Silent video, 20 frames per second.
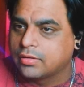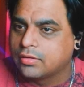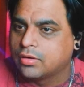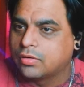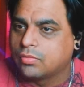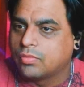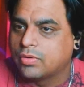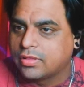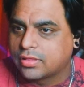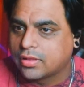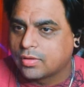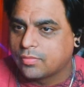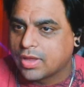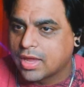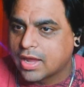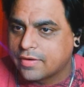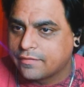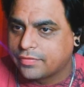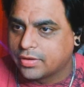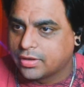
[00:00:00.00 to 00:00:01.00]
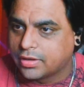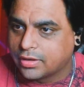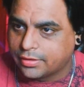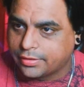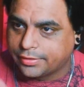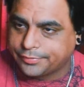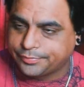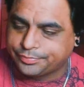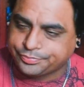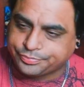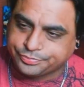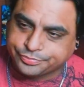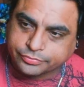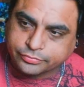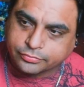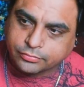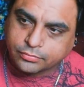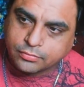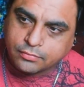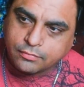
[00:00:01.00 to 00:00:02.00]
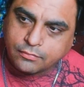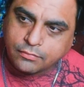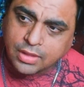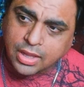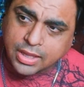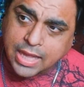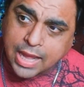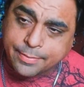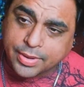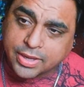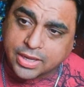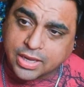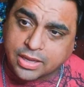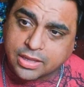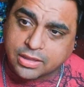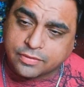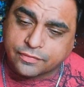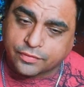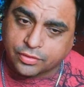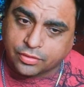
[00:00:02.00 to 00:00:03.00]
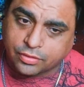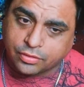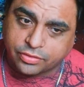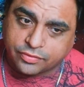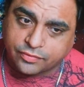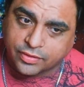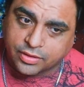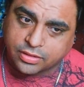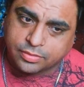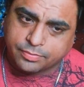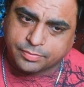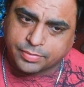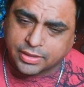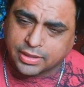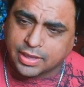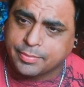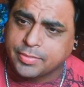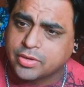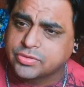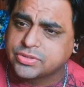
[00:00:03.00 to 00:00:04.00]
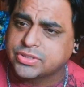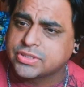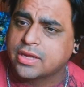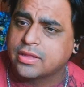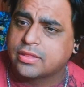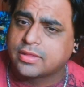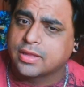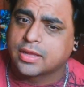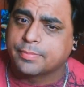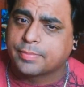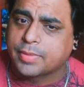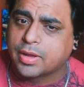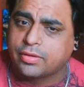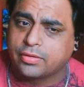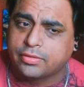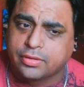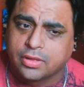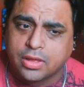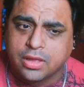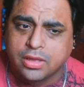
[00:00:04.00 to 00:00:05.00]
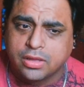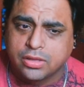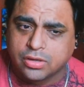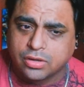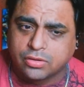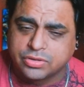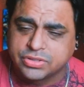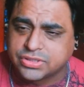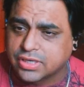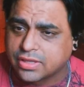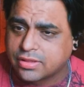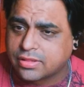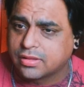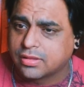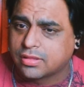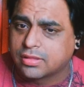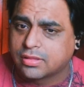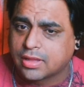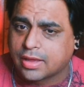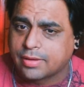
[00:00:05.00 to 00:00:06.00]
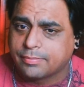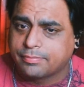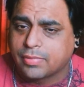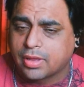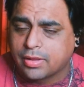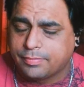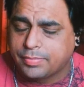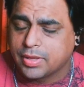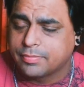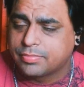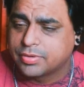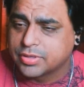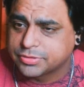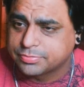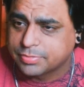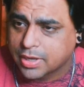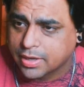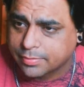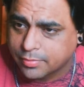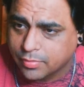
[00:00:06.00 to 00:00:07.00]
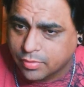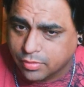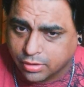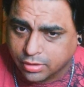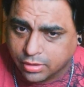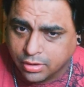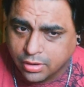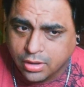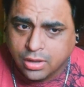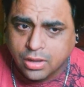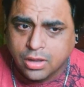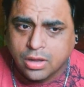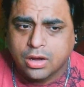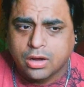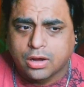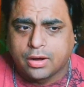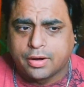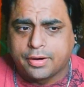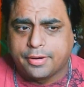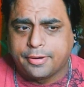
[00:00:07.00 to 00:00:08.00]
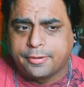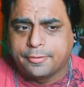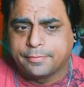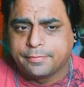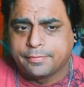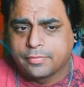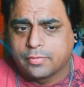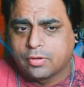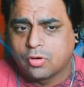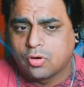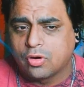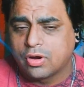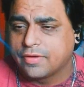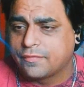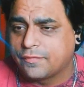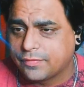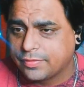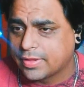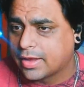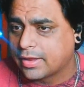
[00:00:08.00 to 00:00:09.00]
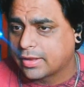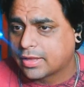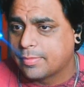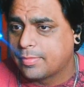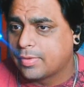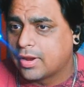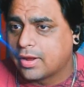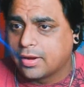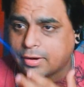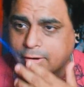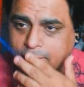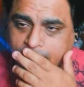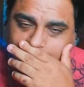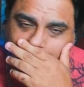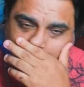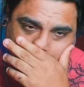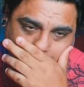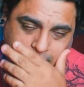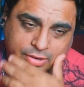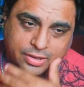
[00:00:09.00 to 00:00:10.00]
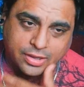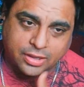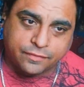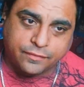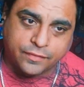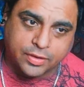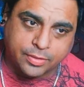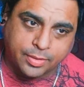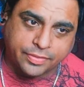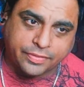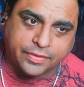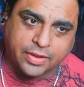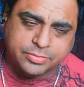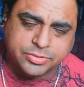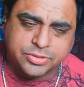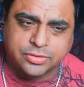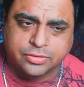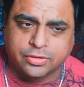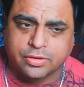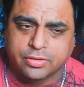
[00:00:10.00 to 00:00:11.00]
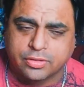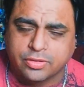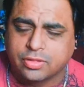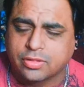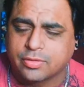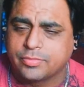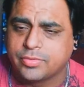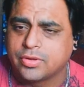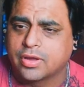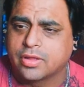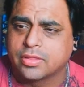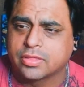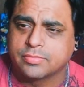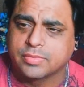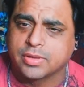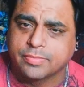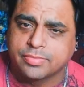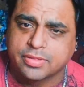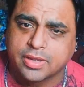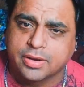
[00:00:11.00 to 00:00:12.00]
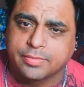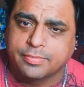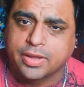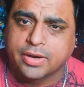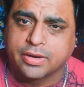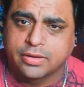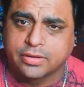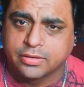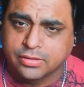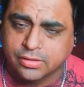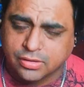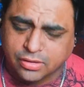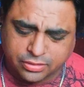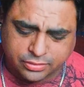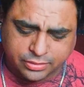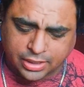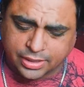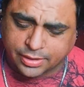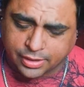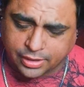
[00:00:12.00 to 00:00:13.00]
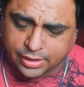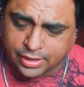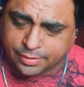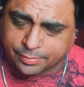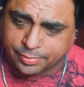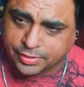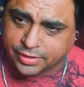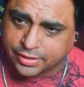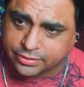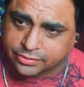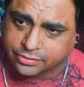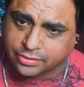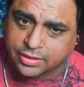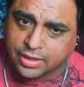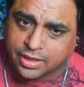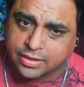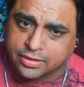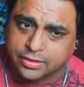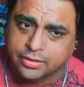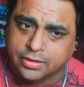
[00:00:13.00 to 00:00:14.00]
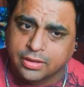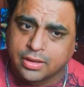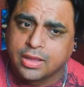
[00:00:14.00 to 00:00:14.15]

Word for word: you know, Wednesday we have the Combat Cast for Ghostface, but let me know what you guys think about, you know, Injustice not uh, being pushed back more, um or if not coming out at all. Like, how do you guys feel about that? I'm sure some of you guys are gonna be upset about it, and you know, I, I completely understand it.